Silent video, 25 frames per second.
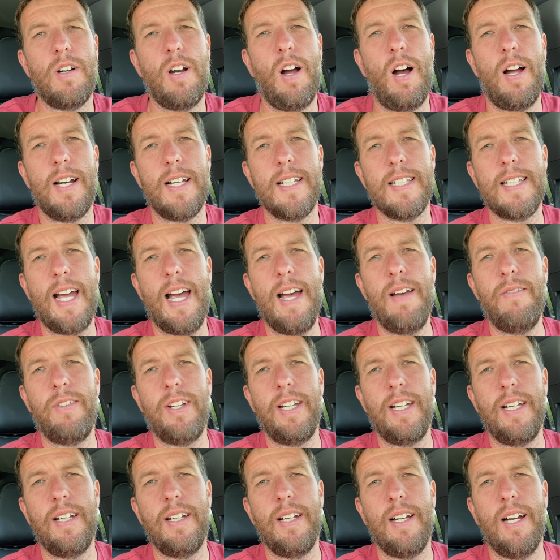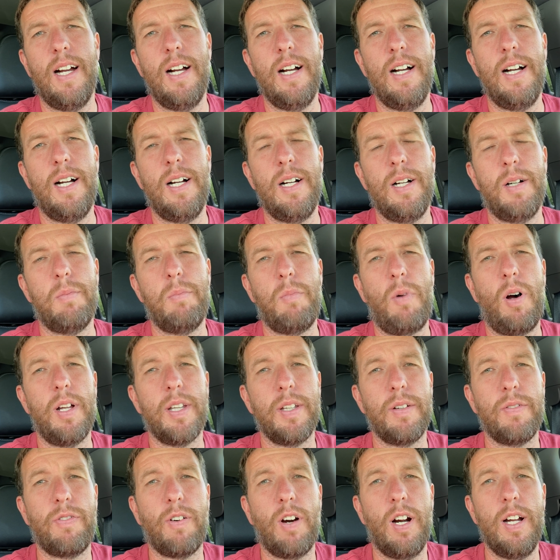not as heavy on
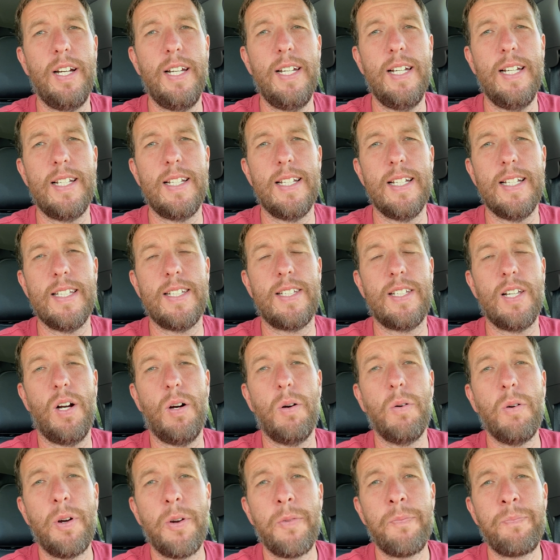the front end. And so